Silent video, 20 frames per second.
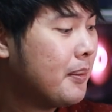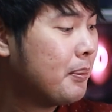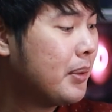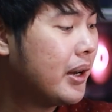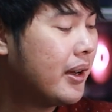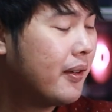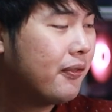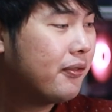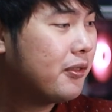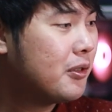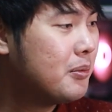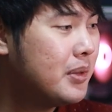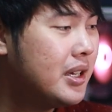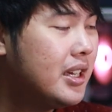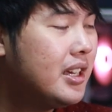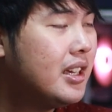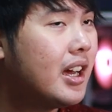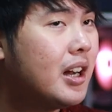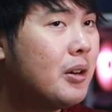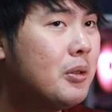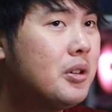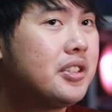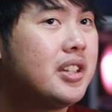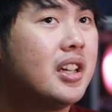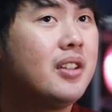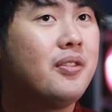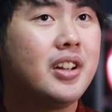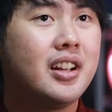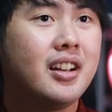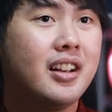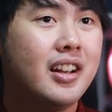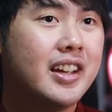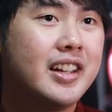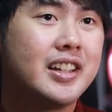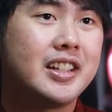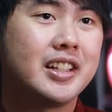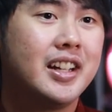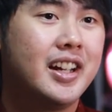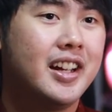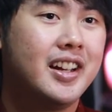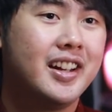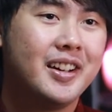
But for me, I would give it like